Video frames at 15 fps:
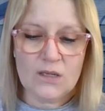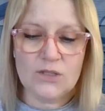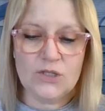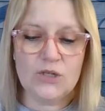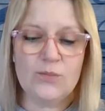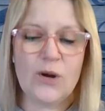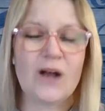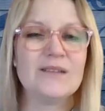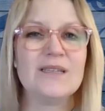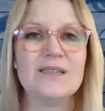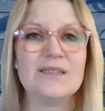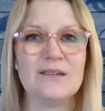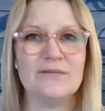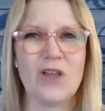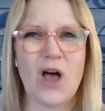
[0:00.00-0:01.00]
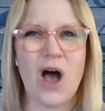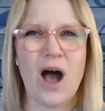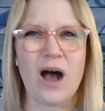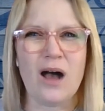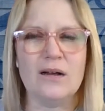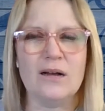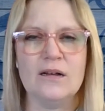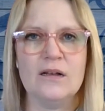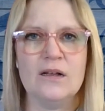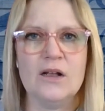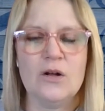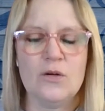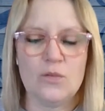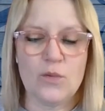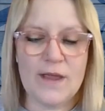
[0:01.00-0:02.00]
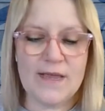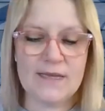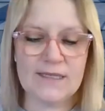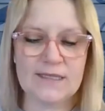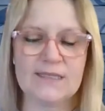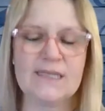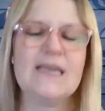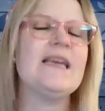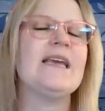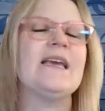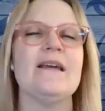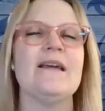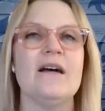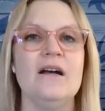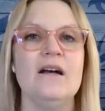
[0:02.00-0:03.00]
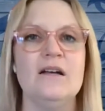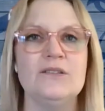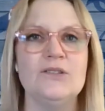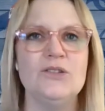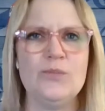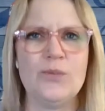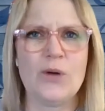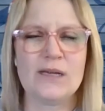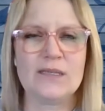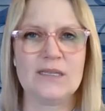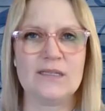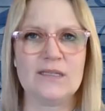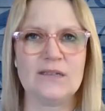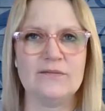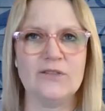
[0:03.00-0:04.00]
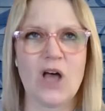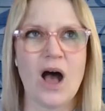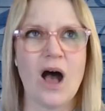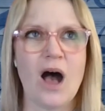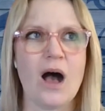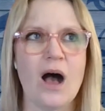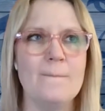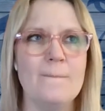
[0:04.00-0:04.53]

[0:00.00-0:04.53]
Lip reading: Due process of law. We see due process of law